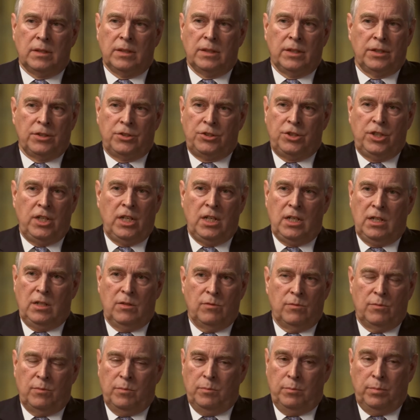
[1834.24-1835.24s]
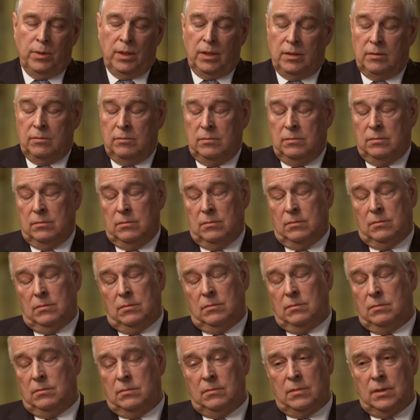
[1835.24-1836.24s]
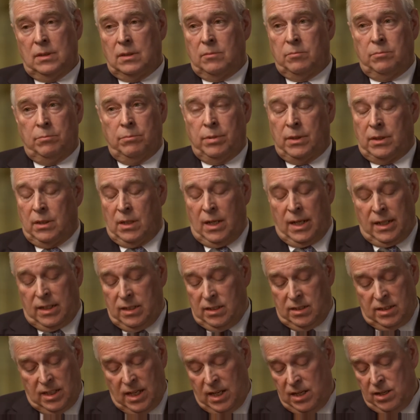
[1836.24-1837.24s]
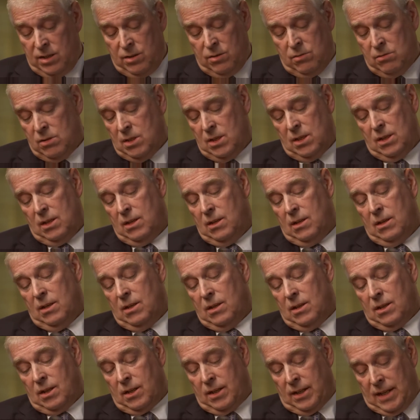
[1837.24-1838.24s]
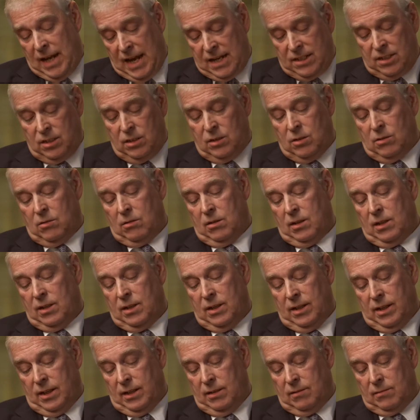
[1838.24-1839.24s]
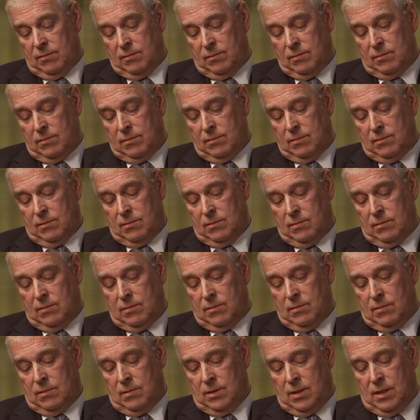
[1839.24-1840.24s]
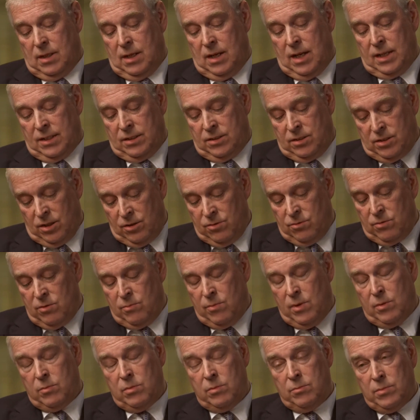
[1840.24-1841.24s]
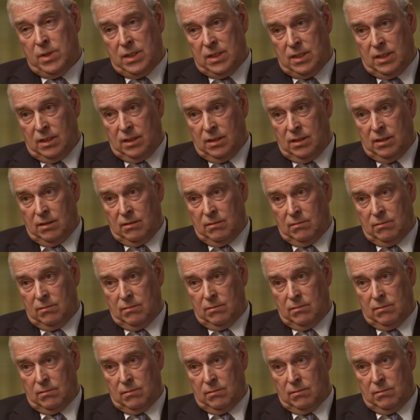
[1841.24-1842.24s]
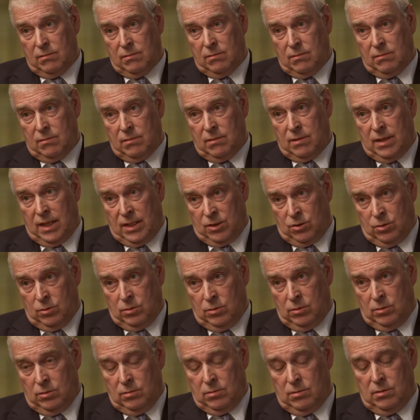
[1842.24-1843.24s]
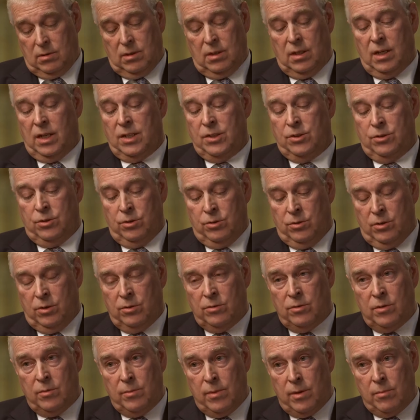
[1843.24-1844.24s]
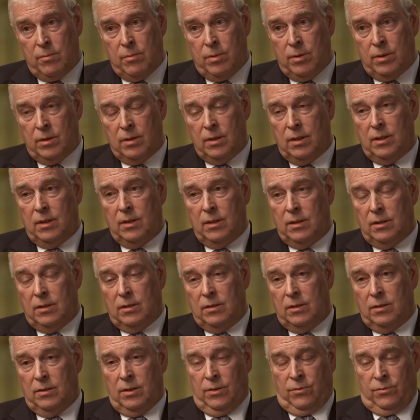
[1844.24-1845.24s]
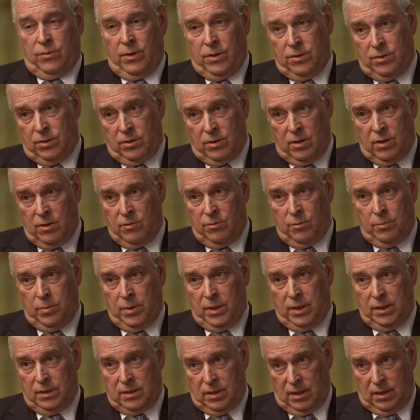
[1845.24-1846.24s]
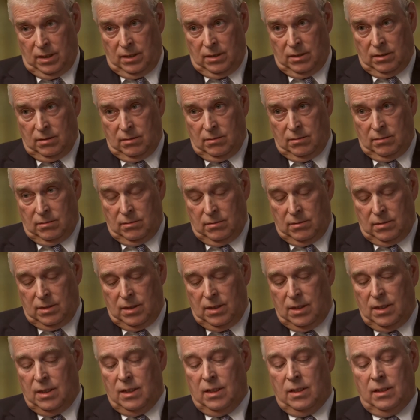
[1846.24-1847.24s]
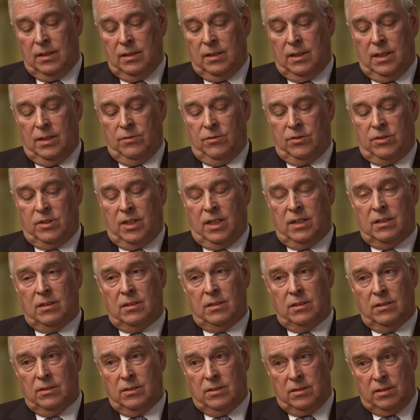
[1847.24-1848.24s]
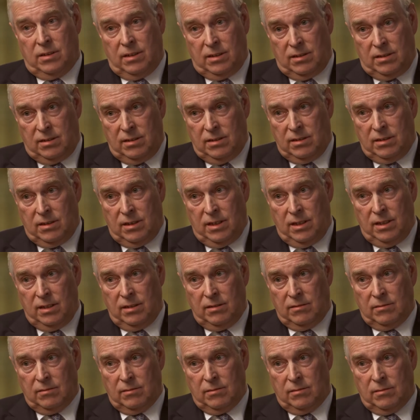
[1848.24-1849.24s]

achieve, but I can tell you categorically, I don't remember meeting her at all. I do not remember a photograph being taken, and I've said consistently